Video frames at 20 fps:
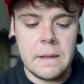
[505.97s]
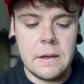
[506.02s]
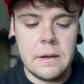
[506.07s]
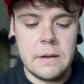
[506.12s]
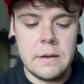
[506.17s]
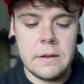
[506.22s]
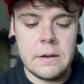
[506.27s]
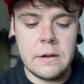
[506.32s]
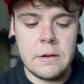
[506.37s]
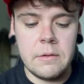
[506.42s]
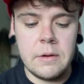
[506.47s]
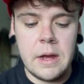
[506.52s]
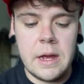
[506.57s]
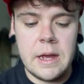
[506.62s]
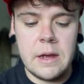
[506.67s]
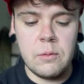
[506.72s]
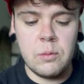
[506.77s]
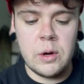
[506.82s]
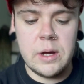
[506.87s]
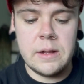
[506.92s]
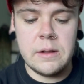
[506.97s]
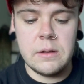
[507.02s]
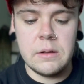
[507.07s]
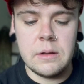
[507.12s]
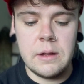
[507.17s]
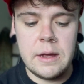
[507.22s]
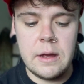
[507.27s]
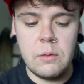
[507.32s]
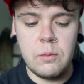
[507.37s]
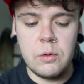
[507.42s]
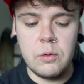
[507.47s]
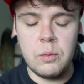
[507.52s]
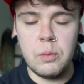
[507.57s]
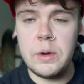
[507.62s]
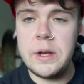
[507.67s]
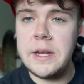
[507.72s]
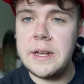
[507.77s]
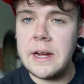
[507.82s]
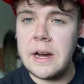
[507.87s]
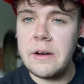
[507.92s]
you know, it will
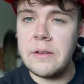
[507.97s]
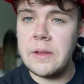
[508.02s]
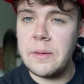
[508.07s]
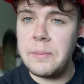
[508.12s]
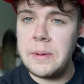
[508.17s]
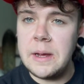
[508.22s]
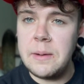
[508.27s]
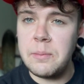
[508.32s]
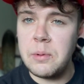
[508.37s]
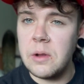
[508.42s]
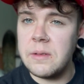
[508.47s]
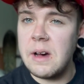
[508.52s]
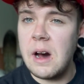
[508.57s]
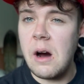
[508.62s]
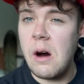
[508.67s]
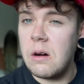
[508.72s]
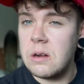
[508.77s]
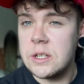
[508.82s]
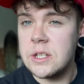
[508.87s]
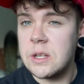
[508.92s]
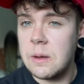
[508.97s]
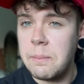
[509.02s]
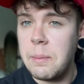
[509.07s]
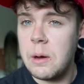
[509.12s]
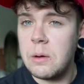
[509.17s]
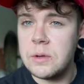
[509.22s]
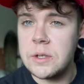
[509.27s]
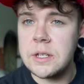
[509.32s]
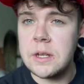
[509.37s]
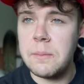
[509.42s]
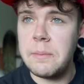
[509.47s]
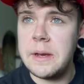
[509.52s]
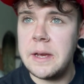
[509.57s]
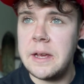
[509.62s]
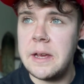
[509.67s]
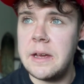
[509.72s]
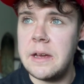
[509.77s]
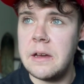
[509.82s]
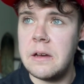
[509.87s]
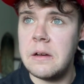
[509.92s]
weed out the people that aren't supposed to
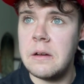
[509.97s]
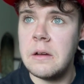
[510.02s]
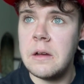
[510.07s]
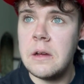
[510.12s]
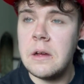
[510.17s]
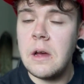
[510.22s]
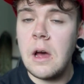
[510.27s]
be here